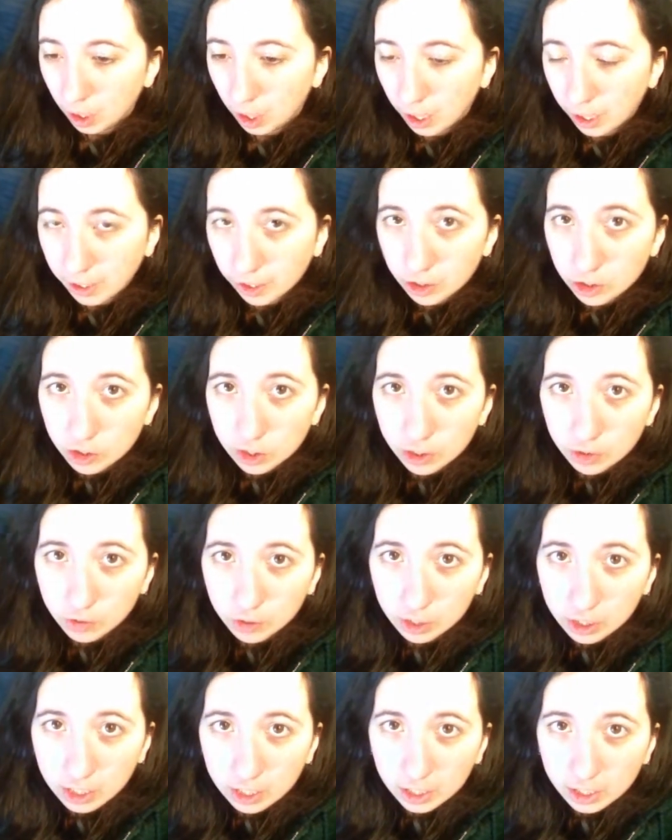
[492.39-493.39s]
I actually
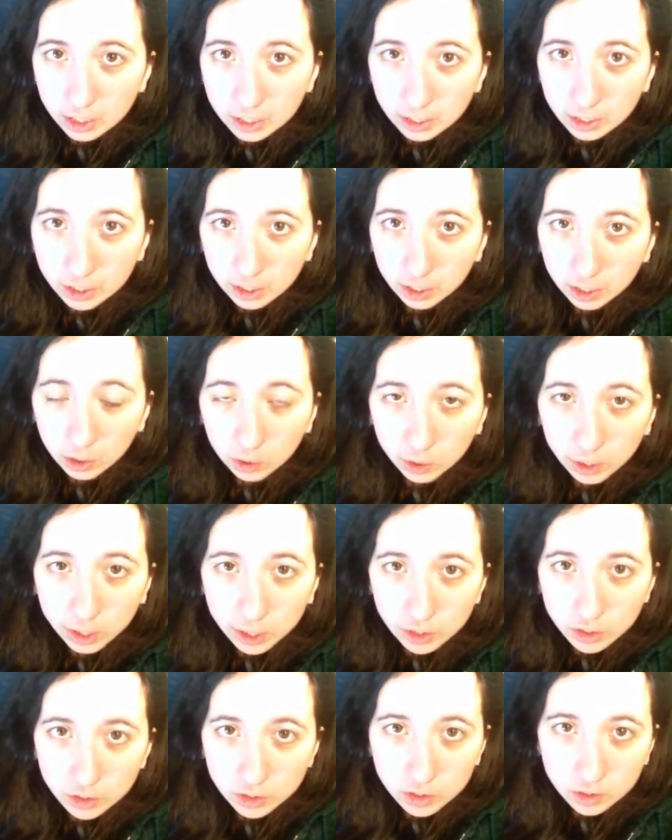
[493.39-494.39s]
really like how
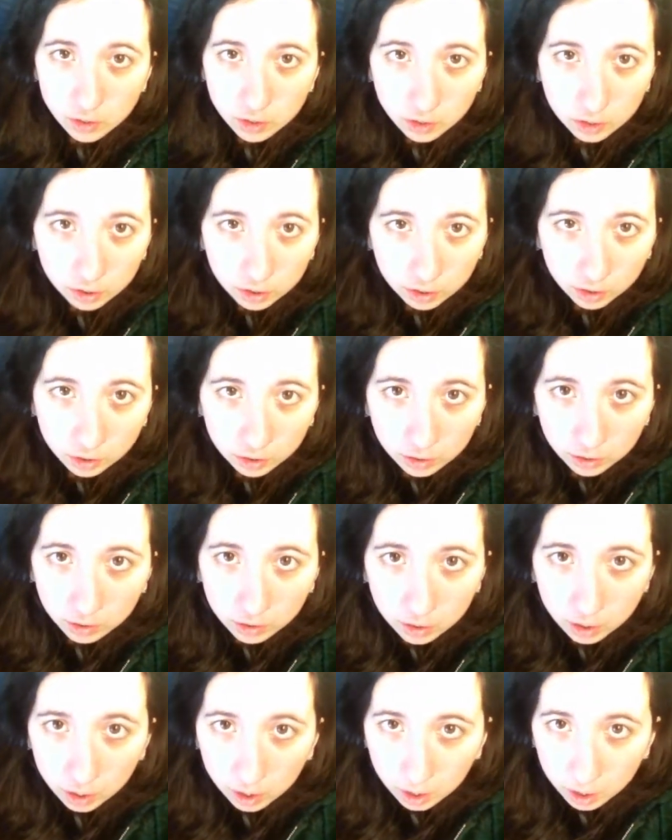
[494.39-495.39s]
gauges look,
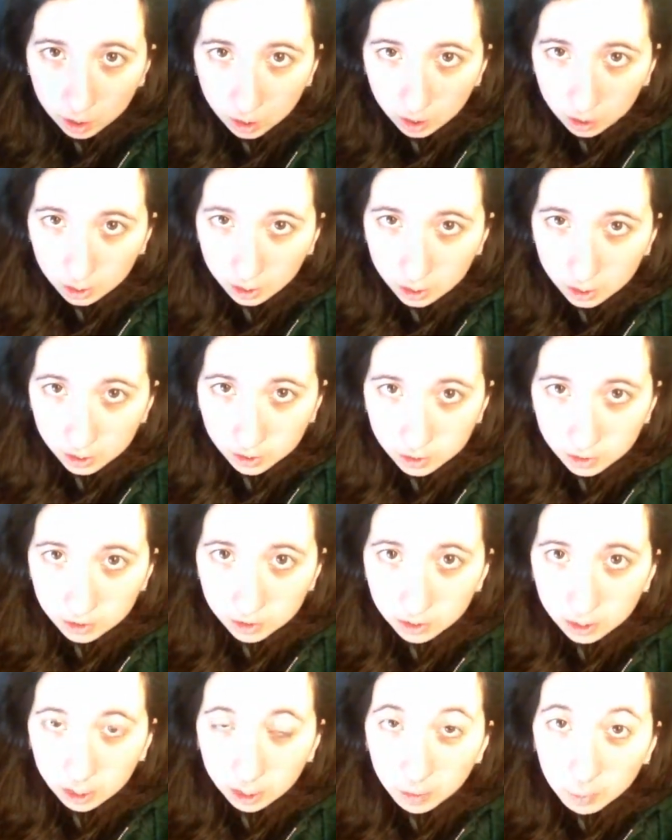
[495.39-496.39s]

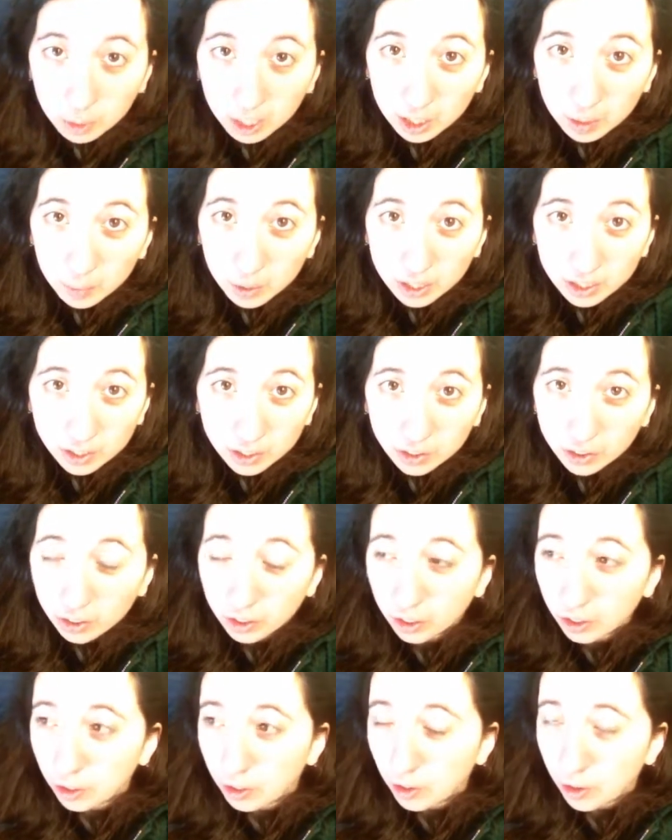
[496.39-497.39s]
and in my opinion
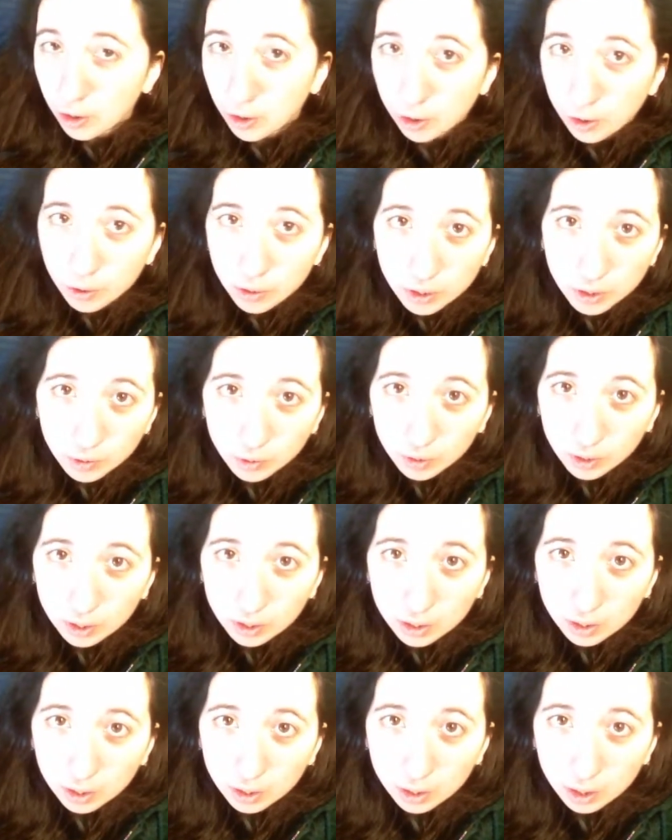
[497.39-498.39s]
they're no
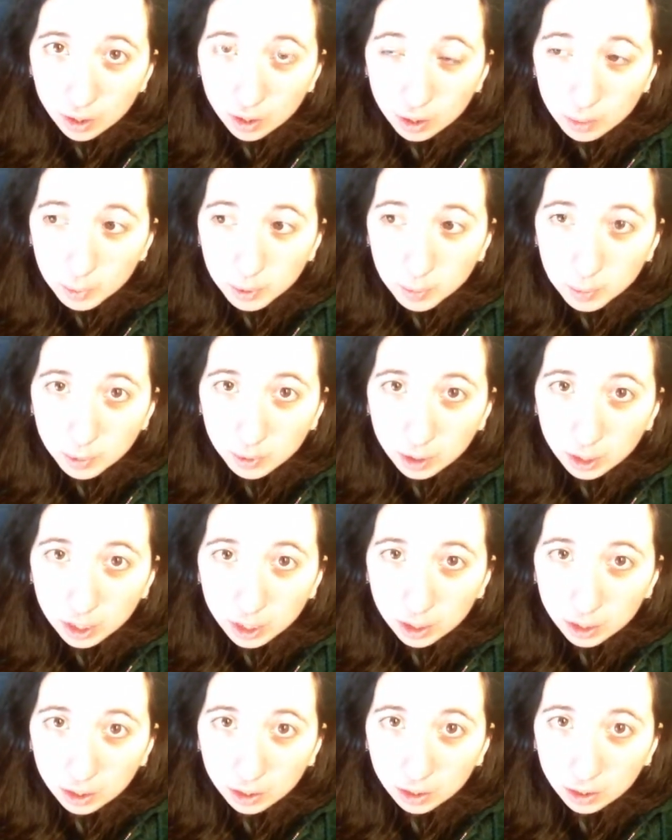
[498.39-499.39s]
different than other people
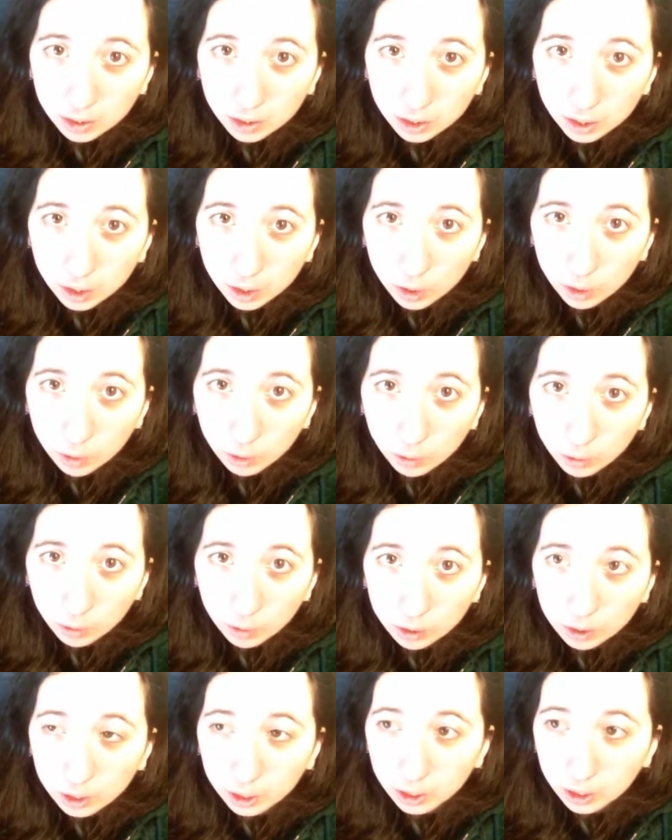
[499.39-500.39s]
getting, you know,
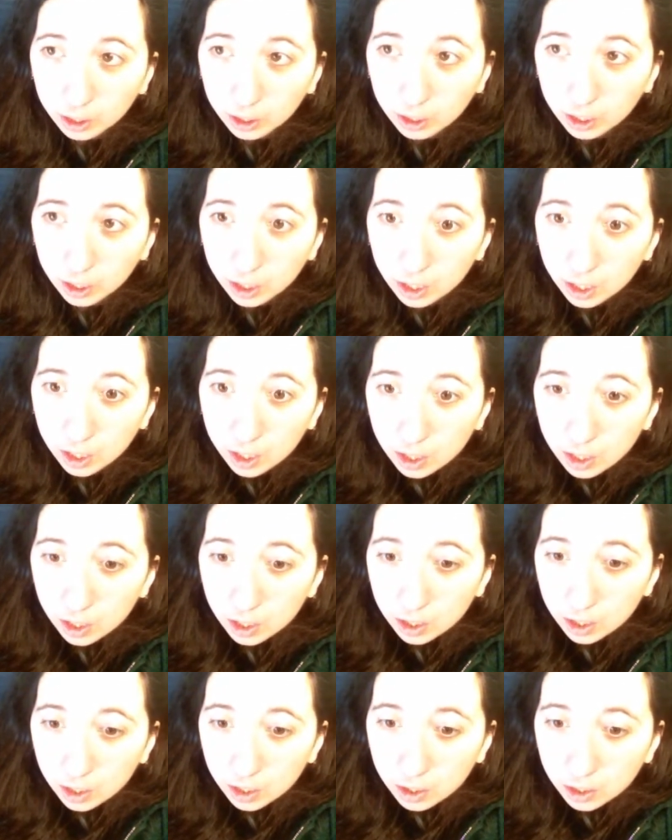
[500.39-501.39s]

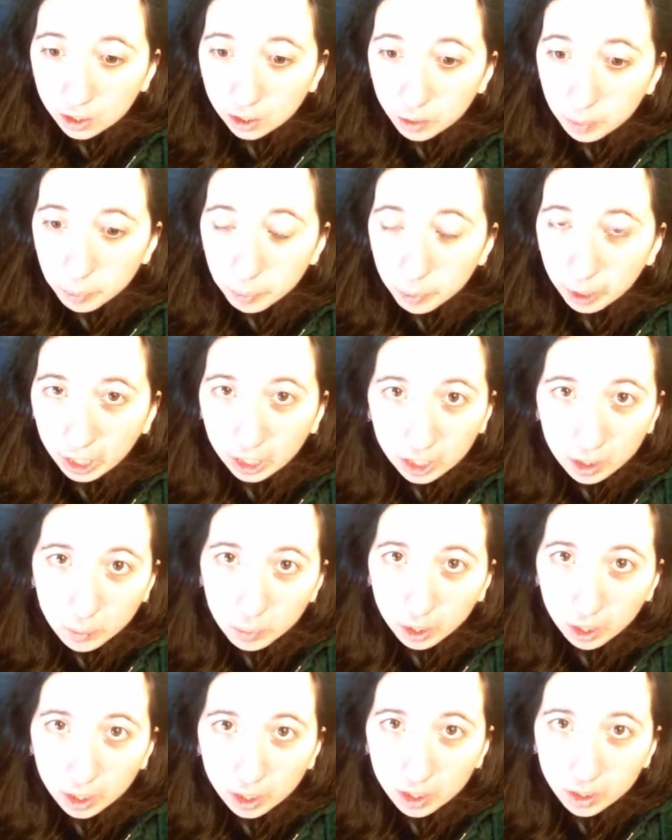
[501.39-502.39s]
their belly
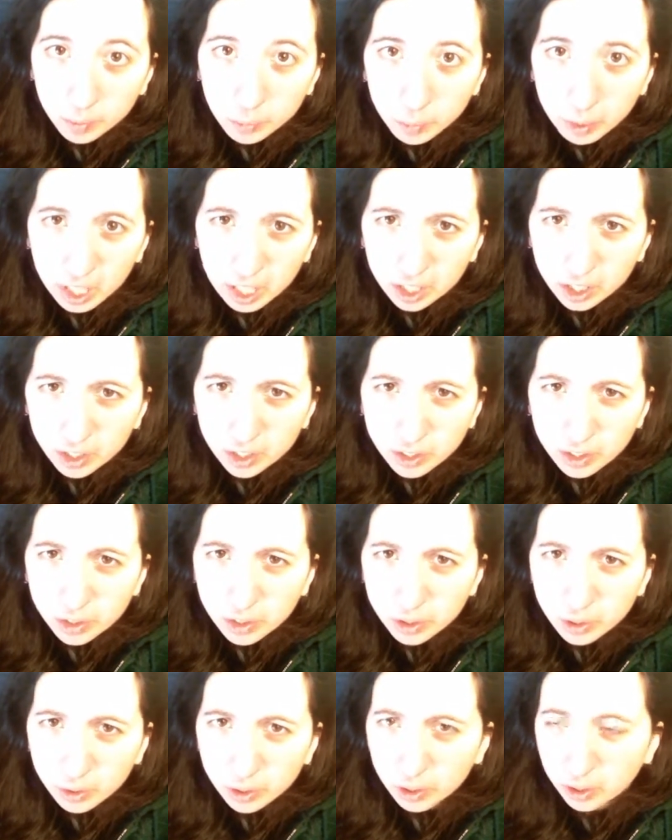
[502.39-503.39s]
button
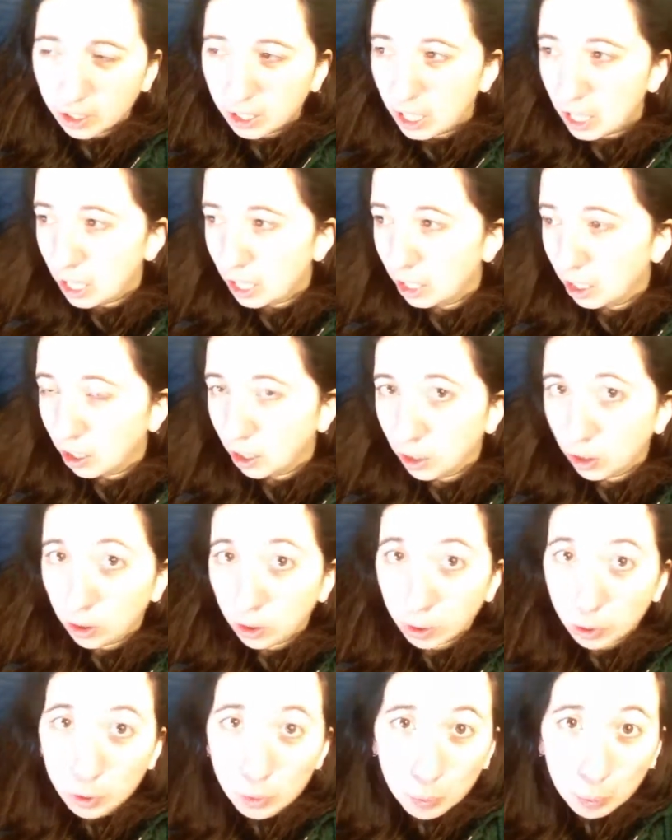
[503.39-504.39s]
pierced, or like
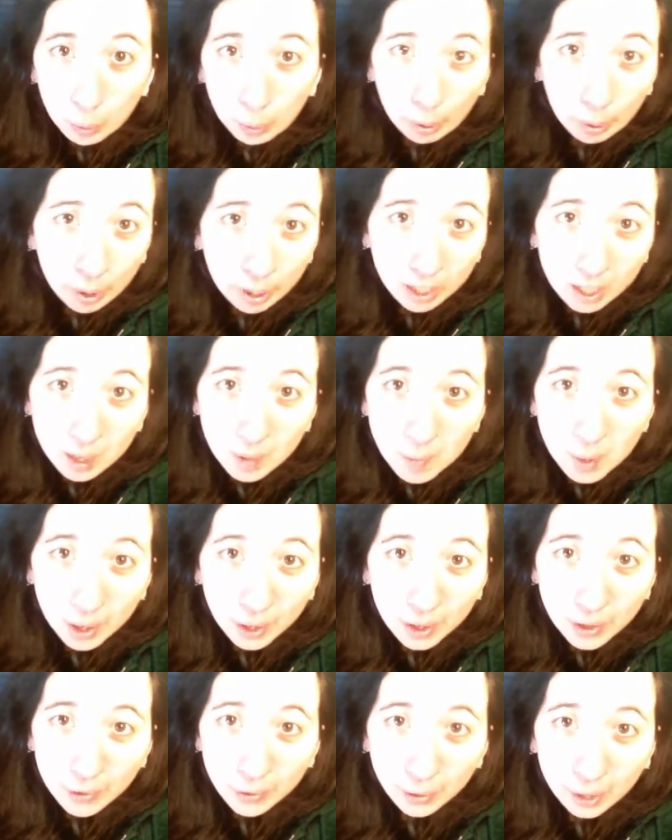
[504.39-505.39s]
those pretty
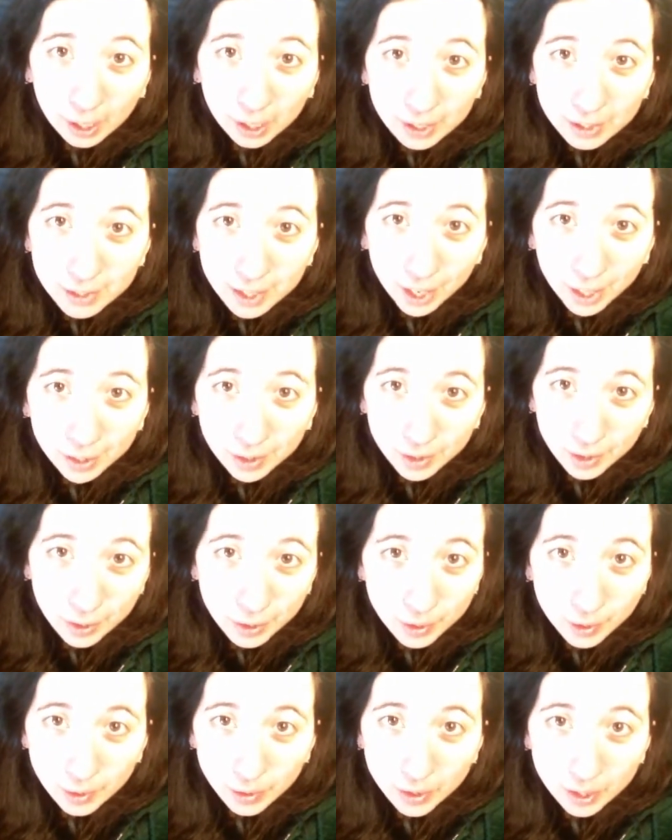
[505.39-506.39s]
butterfly
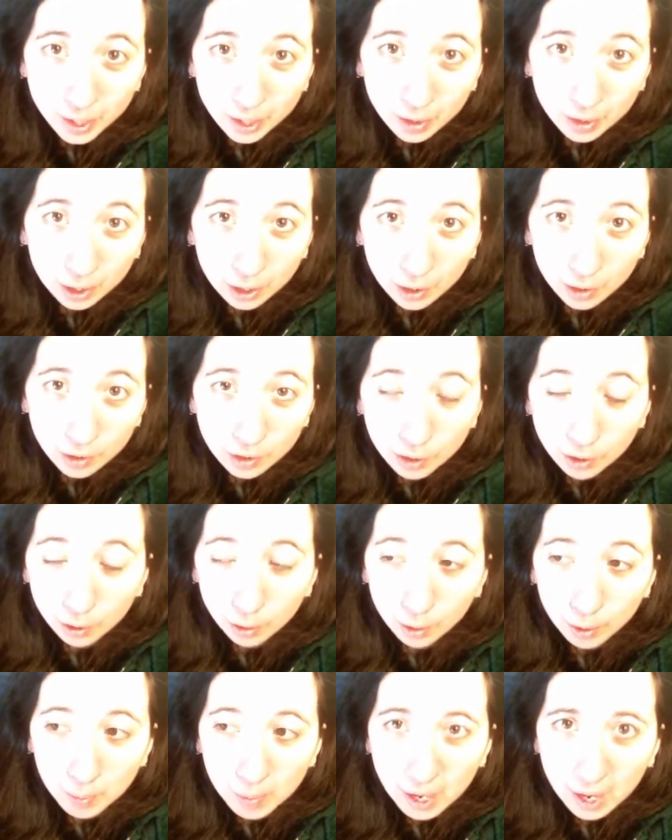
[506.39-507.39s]
tattoos that you get on your
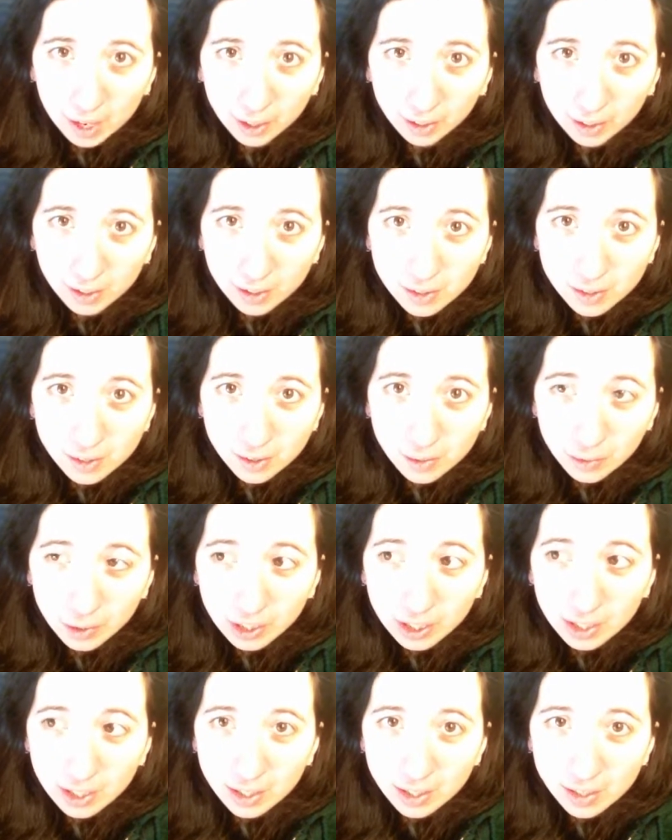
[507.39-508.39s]
lower back. It's
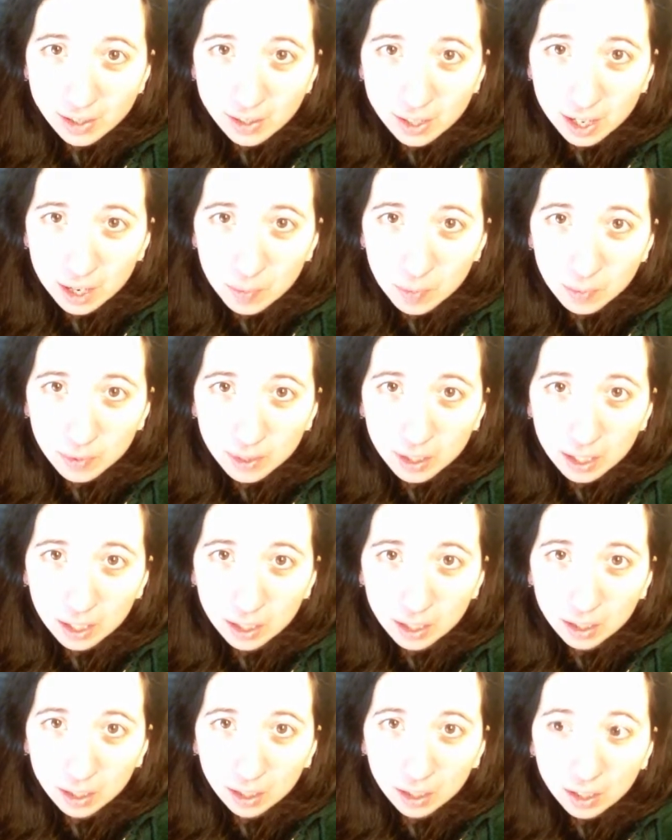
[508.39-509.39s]
really the same
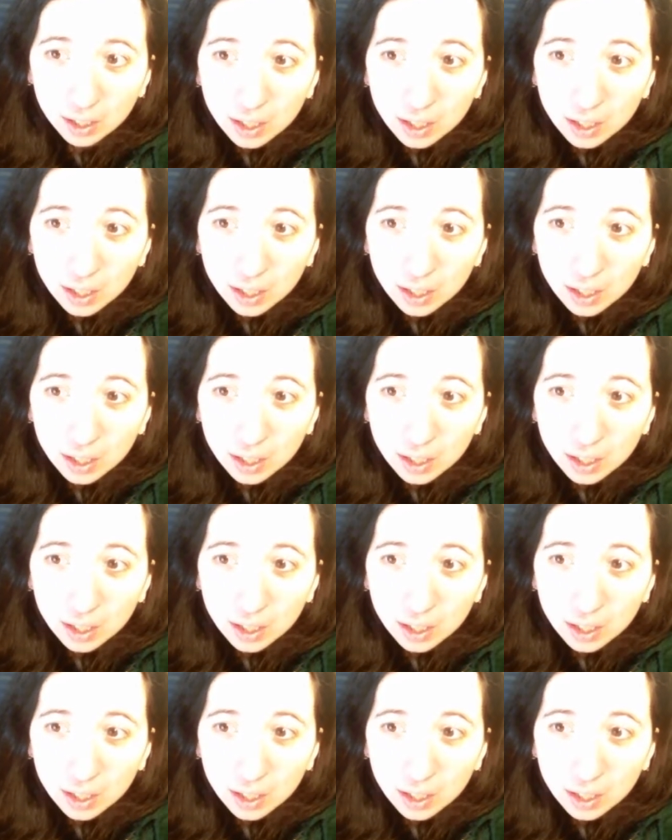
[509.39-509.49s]
thing.